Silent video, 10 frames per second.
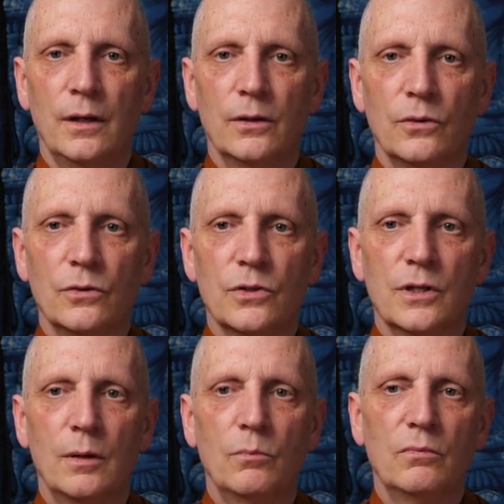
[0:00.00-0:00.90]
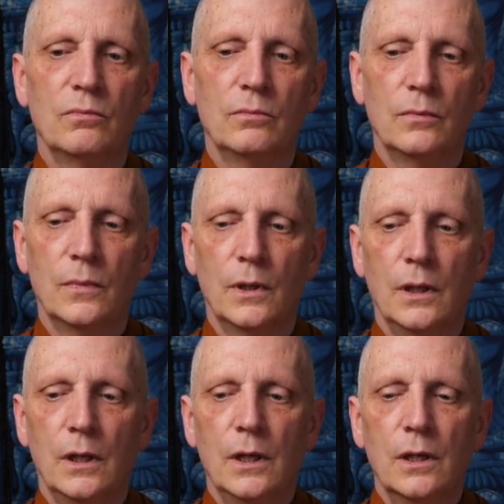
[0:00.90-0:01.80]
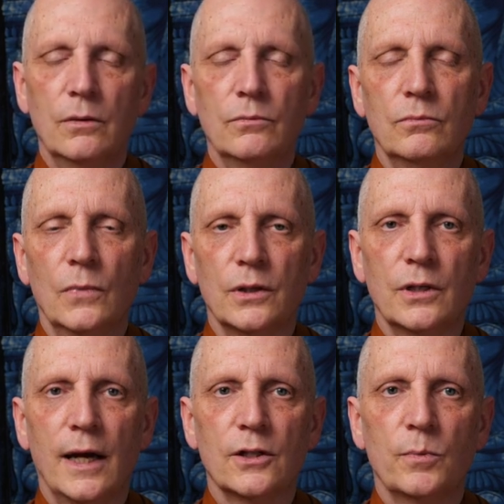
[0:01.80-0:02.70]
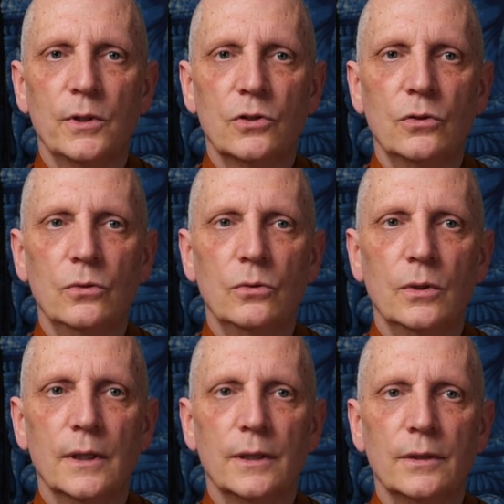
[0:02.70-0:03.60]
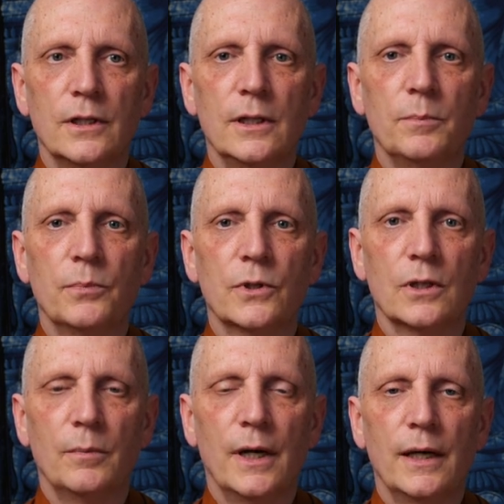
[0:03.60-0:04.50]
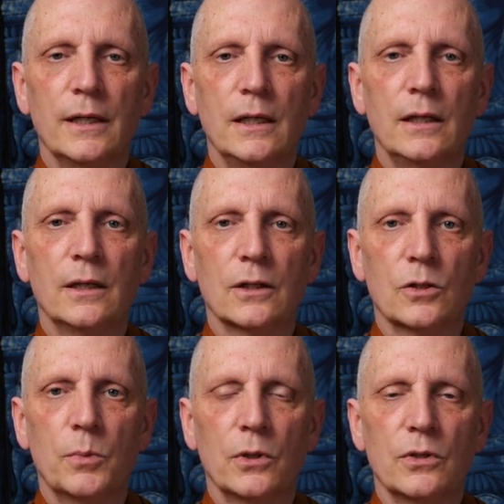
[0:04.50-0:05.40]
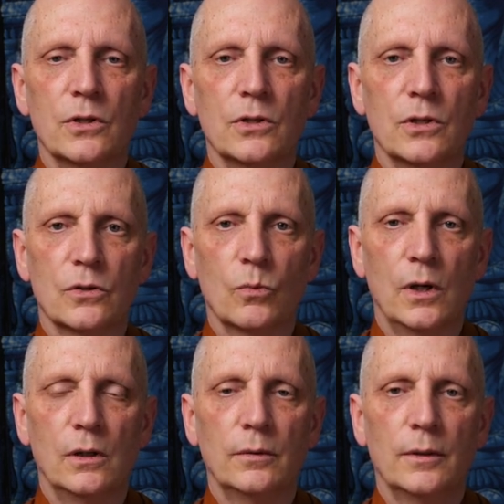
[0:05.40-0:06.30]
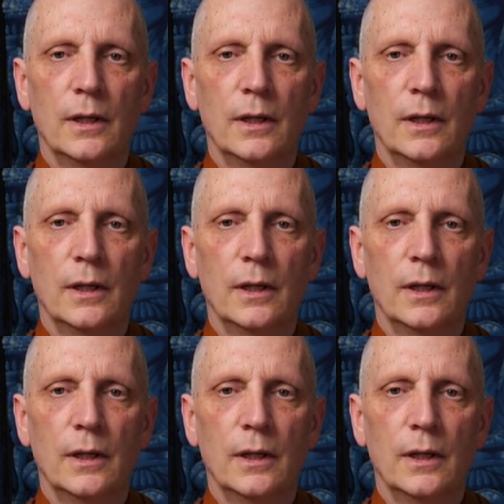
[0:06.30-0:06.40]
There is some attachment to deep samadhi experiences as well.